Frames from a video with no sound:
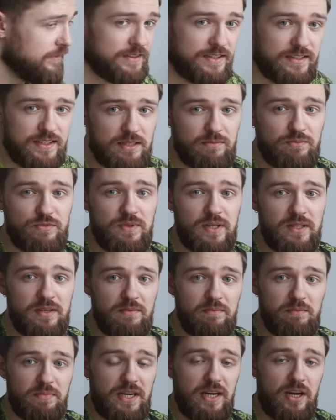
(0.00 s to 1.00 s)

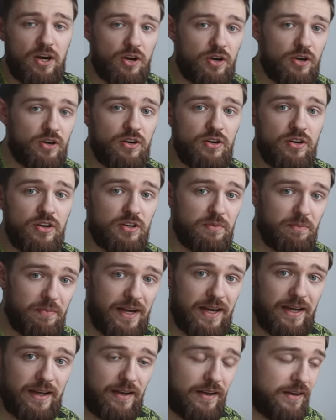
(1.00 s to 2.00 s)
someone be hurt
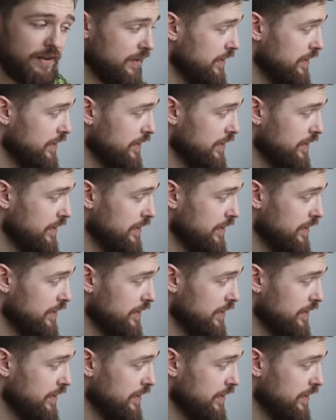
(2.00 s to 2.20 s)
by